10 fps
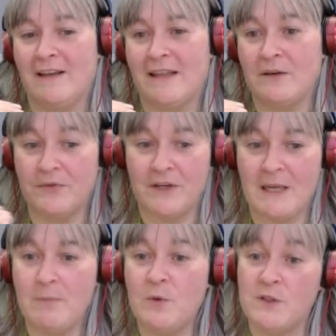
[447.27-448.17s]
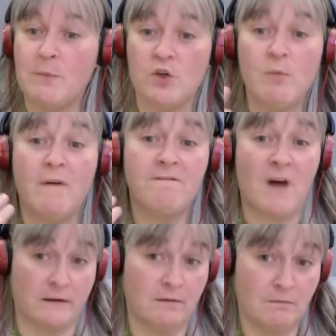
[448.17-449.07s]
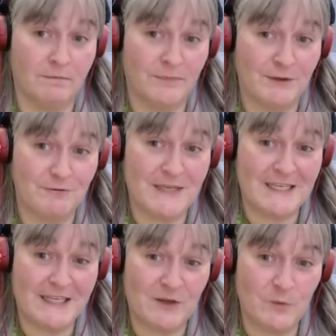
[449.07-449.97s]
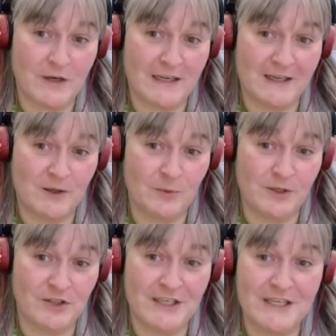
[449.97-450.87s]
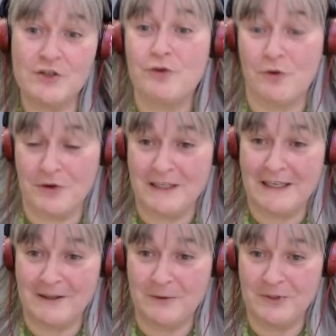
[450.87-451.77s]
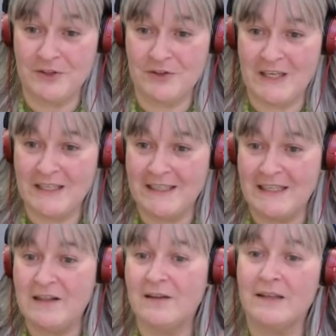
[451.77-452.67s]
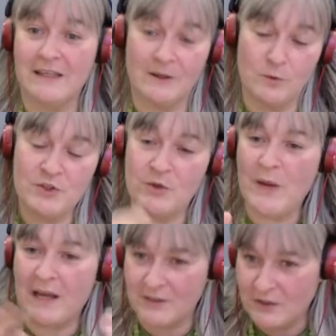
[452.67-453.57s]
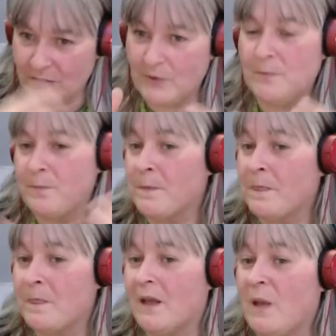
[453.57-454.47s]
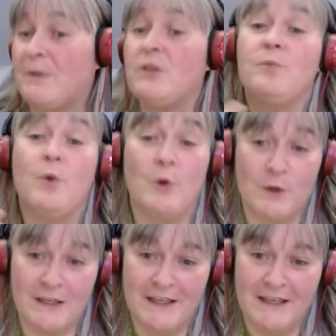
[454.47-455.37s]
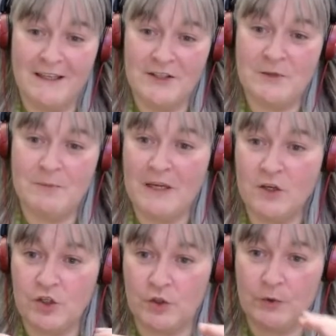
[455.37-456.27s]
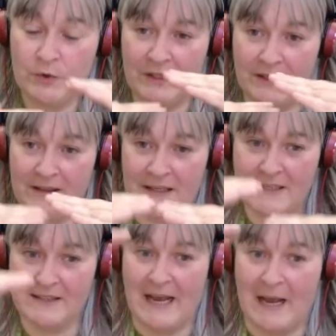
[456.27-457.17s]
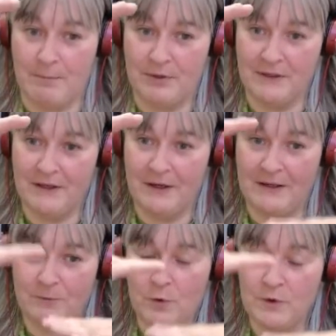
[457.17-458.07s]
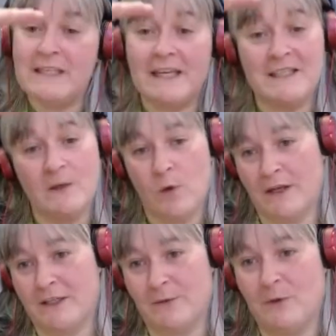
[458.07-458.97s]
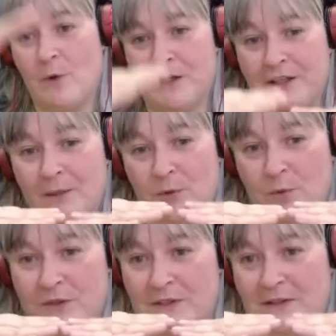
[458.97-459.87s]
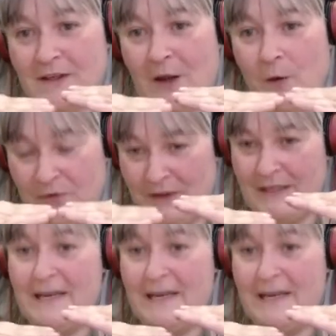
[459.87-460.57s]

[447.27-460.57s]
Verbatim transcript: that for him it was much more fun reading in one language, in his stronger language, than in the other language. So we had to do a bit of work to make sure that this gap wasn't getting wider and wider, but was hopefully